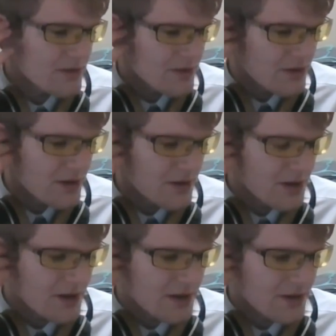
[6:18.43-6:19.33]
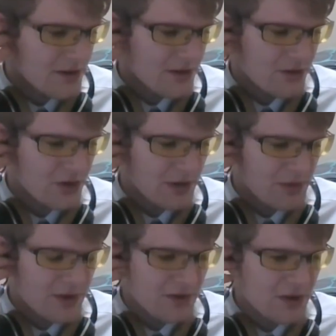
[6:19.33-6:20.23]
They're
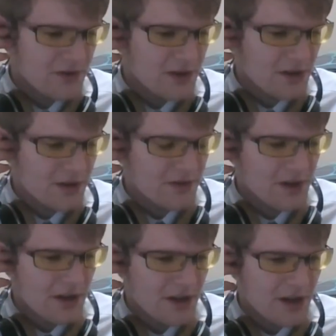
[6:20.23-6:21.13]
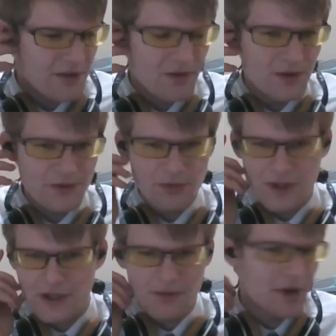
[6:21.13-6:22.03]
shaped interestingly. It's not like a headphone, it's more
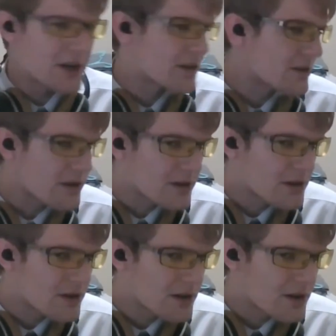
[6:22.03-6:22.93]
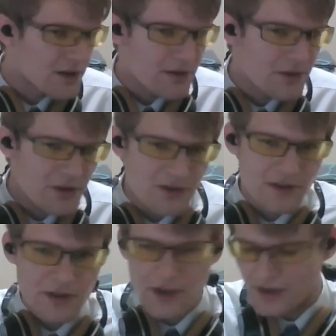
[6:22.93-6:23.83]
like a monitor, which
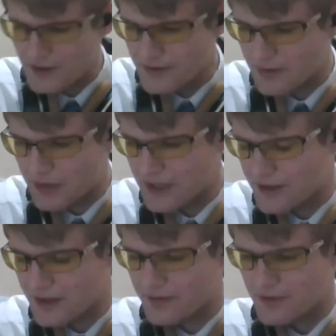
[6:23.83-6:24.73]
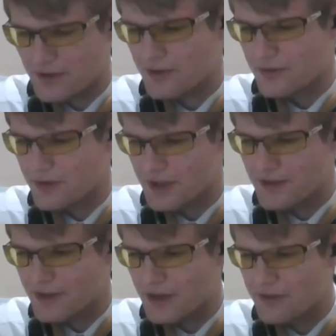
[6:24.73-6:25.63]
isn't a bad thing. I was actually really
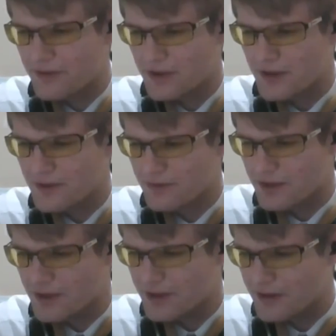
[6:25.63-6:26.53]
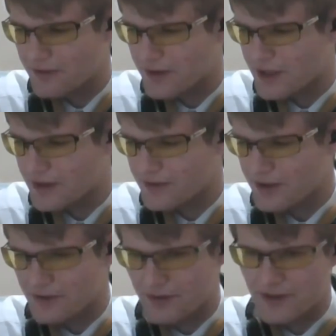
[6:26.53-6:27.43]
excited for these for that
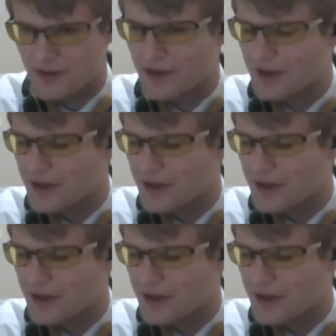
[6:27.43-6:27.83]
exact reason.